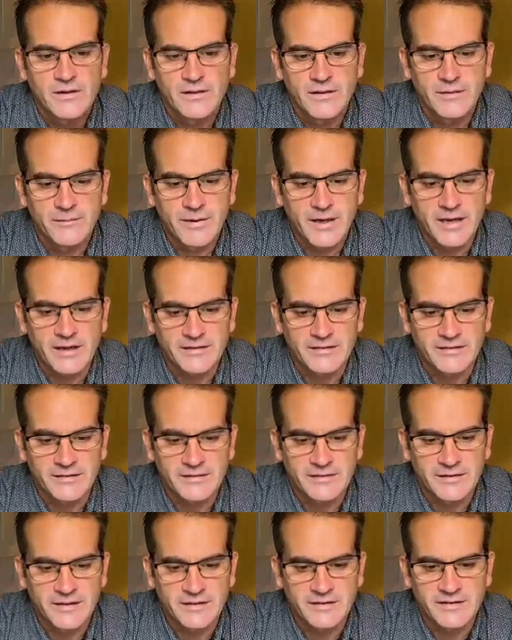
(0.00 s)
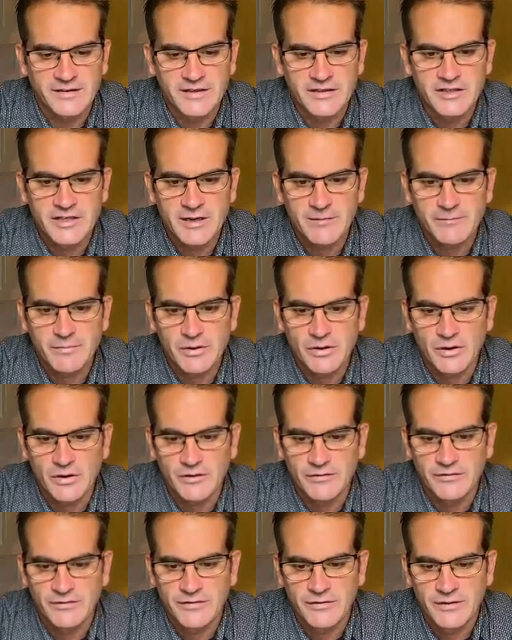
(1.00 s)
the bus? Does he jump
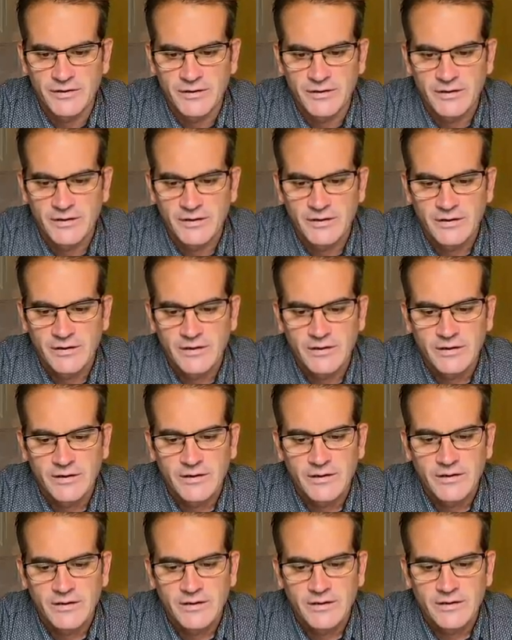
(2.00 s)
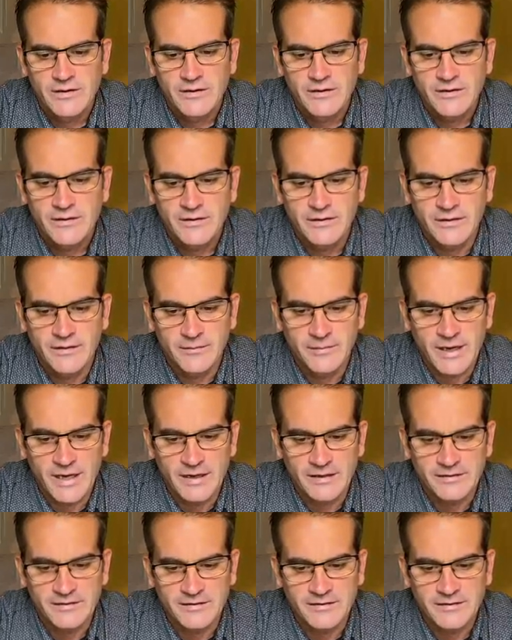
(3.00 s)
off the
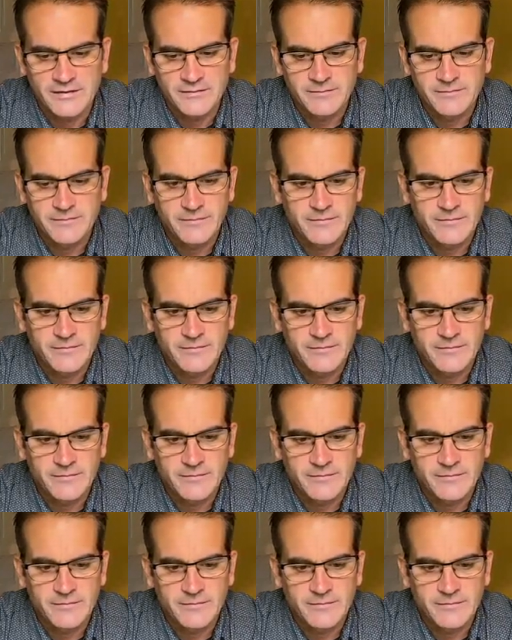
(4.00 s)
bus?